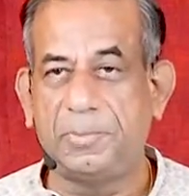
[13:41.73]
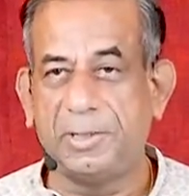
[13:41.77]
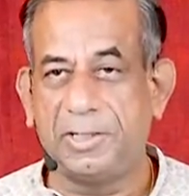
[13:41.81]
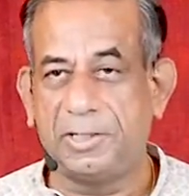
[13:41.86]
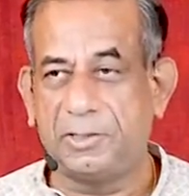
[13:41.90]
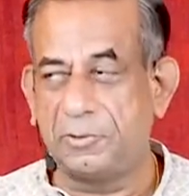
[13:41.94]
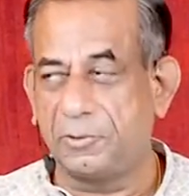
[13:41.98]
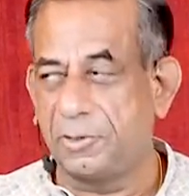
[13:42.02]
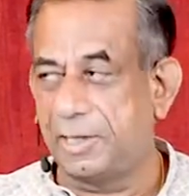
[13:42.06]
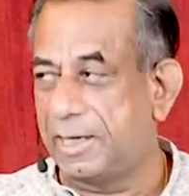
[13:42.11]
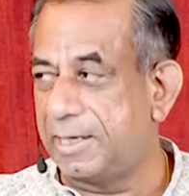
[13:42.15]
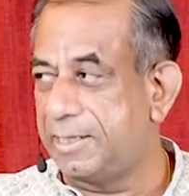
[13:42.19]

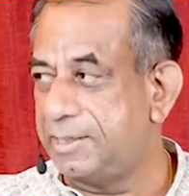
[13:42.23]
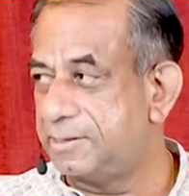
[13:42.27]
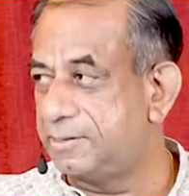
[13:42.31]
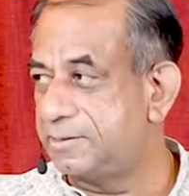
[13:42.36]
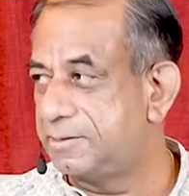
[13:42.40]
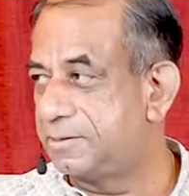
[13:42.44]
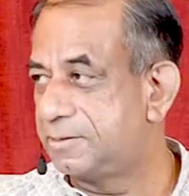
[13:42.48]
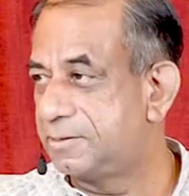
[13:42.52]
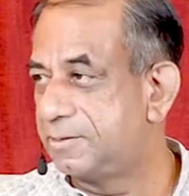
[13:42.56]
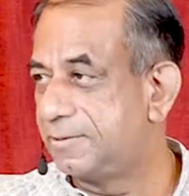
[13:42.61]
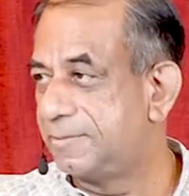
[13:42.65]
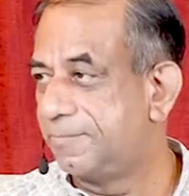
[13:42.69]

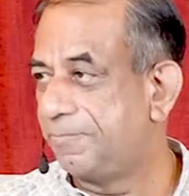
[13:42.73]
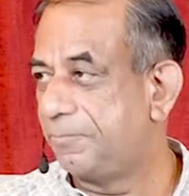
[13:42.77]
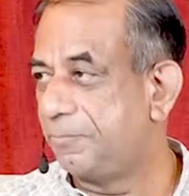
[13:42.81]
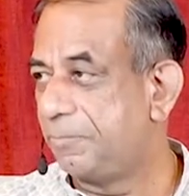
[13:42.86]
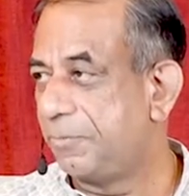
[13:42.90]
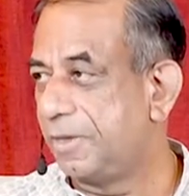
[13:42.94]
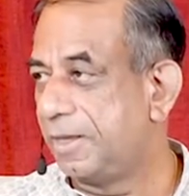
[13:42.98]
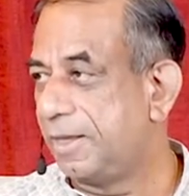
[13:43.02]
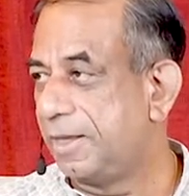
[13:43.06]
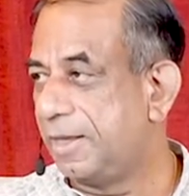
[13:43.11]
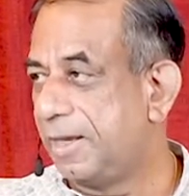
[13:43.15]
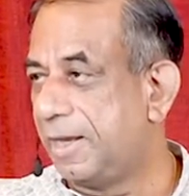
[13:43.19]
patronized
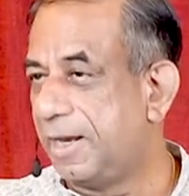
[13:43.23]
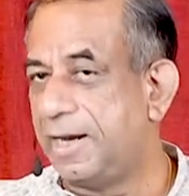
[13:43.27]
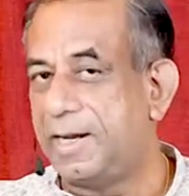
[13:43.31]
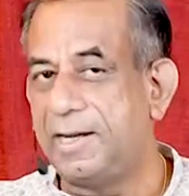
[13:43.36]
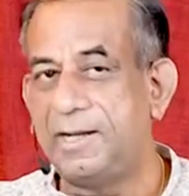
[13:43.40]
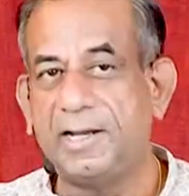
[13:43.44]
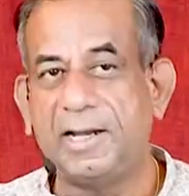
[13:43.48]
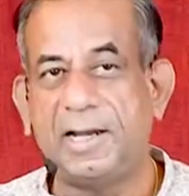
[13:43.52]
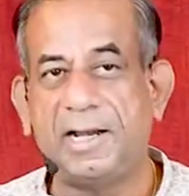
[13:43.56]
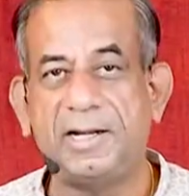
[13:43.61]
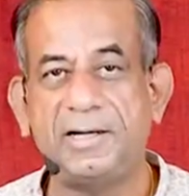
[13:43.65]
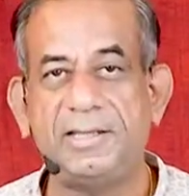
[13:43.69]

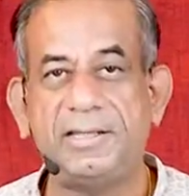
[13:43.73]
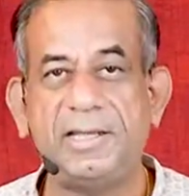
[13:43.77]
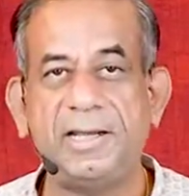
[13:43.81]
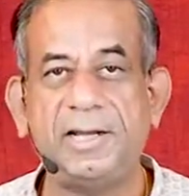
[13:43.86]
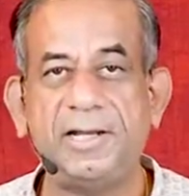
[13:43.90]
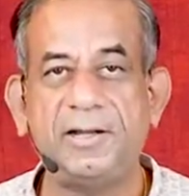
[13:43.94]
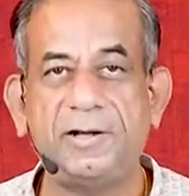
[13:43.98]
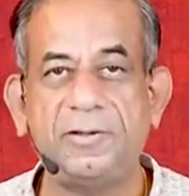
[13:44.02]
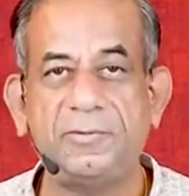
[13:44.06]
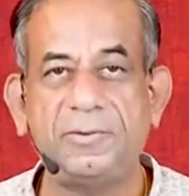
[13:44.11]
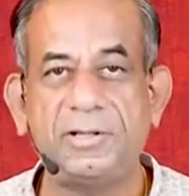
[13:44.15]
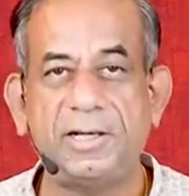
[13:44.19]
and at the
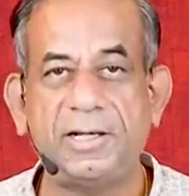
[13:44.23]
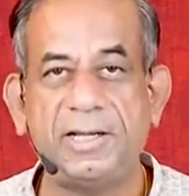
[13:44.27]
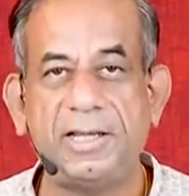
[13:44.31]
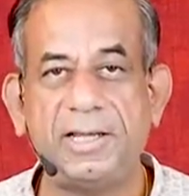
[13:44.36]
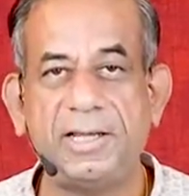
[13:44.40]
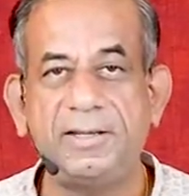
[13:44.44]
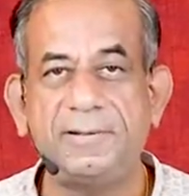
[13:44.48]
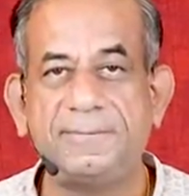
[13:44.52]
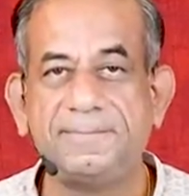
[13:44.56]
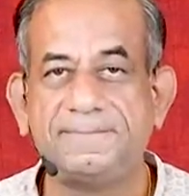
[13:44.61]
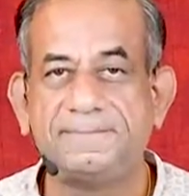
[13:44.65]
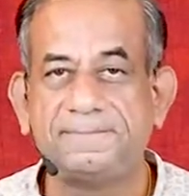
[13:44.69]
end of the
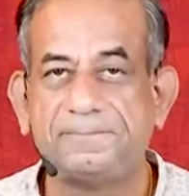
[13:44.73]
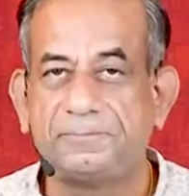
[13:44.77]
day